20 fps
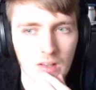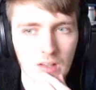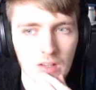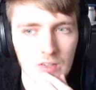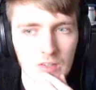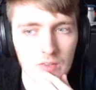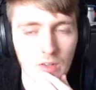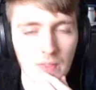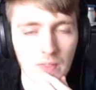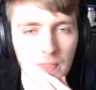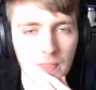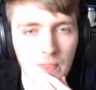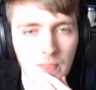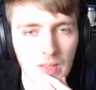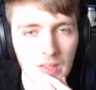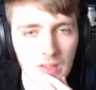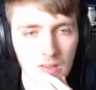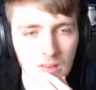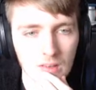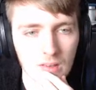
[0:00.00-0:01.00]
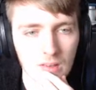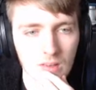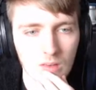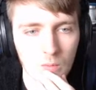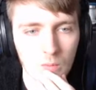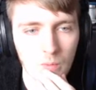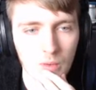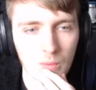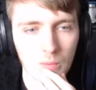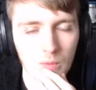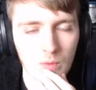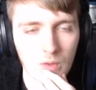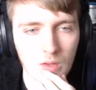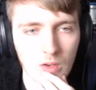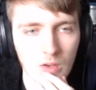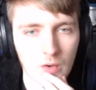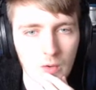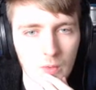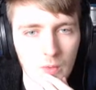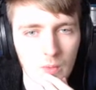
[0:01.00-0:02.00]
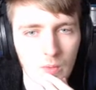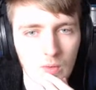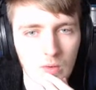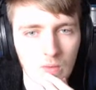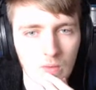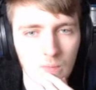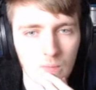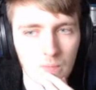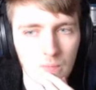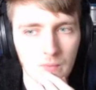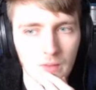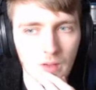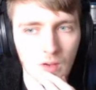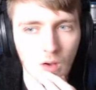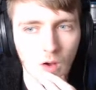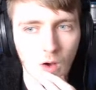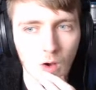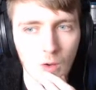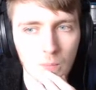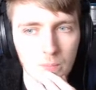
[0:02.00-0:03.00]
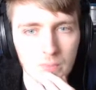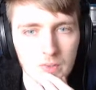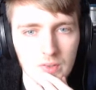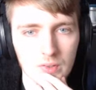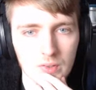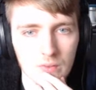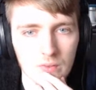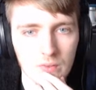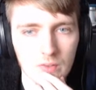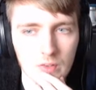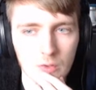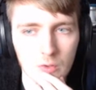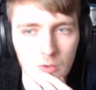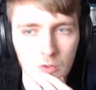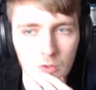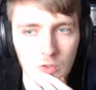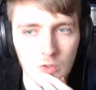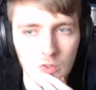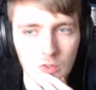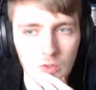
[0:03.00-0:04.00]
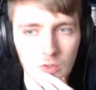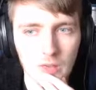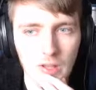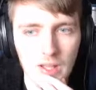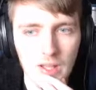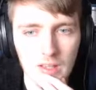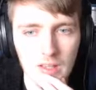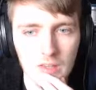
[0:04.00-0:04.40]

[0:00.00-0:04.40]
So I think we will go opt for the draw 2 deck.